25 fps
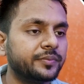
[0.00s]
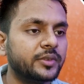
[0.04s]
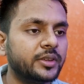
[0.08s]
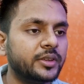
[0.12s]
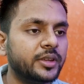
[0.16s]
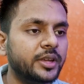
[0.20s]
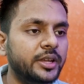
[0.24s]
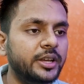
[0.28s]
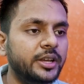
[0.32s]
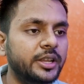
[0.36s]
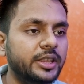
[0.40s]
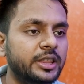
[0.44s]

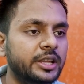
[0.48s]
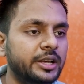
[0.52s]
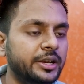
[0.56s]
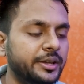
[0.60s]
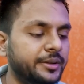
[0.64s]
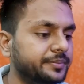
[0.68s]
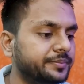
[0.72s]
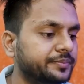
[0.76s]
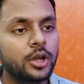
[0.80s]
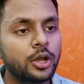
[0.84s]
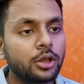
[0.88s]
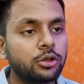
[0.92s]

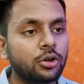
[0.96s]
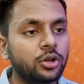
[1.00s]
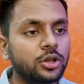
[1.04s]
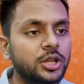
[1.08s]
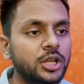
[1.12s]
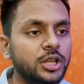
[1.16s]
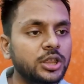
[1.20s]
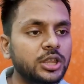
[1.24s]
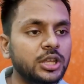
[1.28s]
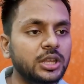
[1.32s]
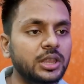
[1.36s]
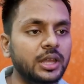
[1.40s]
initially. So
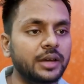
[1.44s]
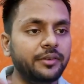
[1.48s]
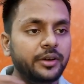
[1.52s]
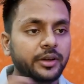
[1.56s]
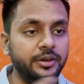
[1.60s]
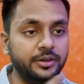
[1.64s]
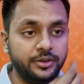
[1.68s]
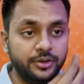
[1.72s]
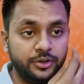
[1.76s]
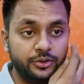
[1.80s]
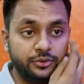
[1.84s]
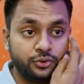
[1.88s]
this is
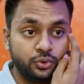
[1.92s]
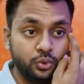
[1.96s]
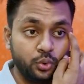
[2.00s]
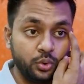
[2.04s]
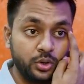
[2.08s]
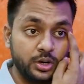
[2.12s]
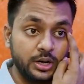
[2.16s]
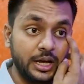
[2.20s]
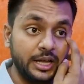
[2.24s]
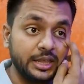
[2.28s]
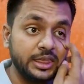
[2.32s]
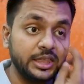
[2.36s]
our two
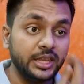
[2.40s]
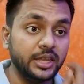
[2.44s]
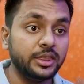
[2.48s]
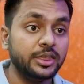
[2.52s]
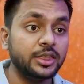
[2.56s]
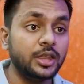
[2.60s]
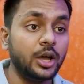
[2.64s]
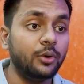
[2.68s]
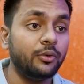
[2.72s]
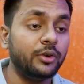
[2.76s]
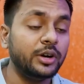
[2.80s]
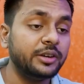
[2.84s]
classes.
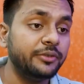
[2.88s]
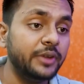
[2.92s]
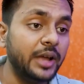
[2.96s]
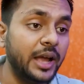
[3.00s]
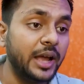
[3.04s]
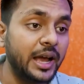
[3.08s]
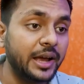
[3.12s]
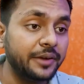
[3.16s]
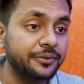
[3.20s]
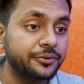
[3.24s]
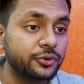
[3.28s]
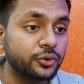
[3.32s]
Now what we
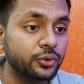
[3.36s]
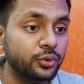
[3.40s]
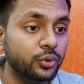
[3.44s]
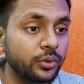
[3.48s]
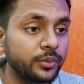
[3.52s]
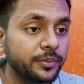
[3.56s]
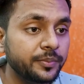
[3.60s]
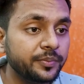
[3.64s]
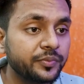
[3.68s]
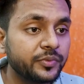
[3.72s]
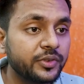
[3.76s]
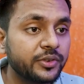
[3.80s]
have to
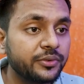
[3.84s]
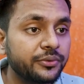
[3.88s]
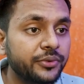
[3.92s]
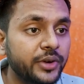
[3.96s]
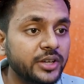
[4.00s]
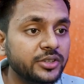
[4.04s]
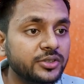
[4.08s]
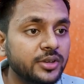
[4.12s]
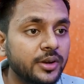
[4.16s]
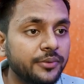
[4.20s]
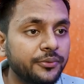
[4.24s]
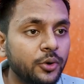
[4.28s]
do,
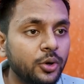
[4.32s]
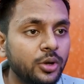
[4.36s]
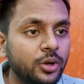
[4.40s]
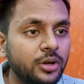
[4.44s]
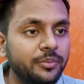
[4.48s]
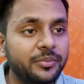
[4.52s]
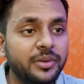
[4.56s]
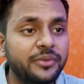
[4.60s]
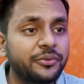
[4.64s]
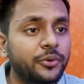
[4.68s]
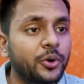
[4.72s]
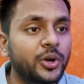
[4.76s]
first of
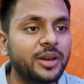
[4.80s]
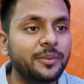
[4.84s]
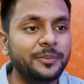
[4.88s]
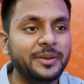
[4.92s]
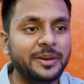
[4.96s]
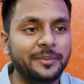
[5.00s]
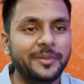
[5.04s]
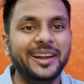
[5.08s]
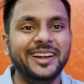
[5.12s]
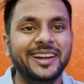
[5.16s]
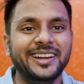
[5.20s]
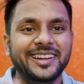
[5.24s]
all, before
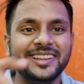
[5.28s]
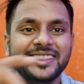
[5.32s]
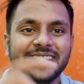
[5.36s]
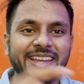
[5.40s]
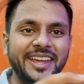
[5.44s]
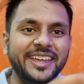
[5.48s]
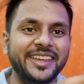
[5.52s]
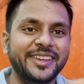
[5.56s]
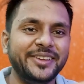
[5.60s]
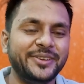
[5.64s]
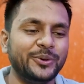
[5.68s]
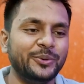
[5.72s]
implementing the
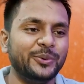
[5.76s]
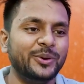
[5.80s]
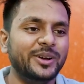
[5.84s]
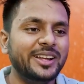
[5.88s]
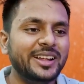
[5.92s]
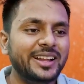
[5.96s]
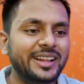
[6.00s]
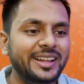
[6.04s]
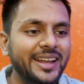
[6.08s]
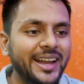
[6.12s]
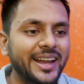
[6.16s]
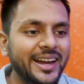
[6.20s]
enqueue,
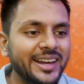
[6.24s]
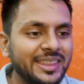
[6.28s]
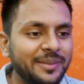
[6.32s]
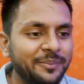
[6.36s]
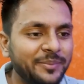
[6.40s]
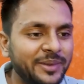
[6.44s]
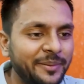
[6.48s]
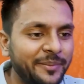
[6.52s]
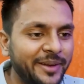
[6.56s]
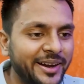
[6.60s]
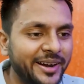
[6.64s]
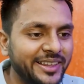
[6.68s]
let's
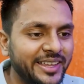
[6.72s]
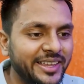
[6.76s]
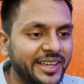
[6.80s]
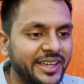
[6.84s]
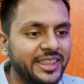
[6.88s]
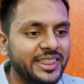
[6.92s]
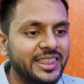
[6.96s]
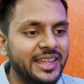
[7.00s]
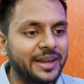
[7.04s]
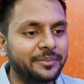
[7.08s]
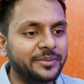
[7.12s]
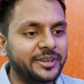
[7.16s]
implement the
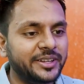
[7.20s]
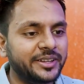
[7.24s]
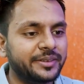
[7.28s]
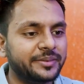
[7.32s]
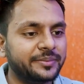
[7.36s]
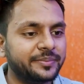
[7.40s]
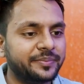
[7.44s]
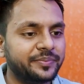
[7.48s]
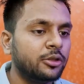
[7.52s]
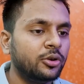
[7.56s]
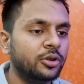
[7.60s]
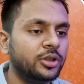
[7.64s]
isEmpty.
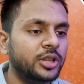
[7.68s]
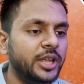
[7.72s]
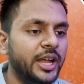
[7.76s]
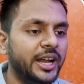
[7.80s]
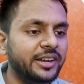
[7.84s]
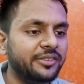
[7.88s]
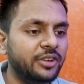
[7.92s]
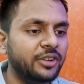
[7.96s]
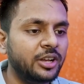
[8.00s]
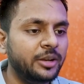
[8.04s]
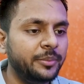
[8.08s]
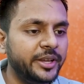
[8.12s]
So
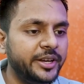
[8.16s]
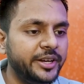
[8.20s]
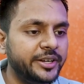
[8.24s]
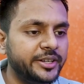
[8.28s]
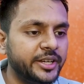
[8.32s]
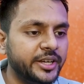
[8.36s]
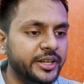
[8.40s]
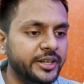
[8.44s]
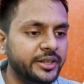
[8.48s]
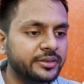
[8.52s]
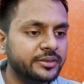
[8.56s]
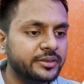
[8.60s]
that will be
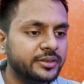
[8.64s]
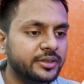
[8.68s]
written